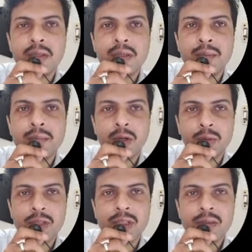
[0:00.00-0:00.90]

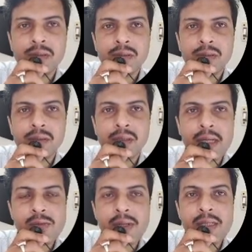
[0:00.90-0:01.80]
modulation as well
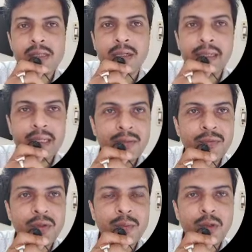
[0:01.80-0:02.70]
as the need for
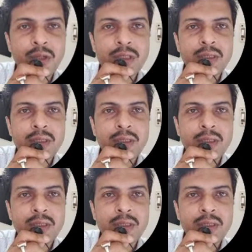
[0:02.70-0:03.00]
modulation,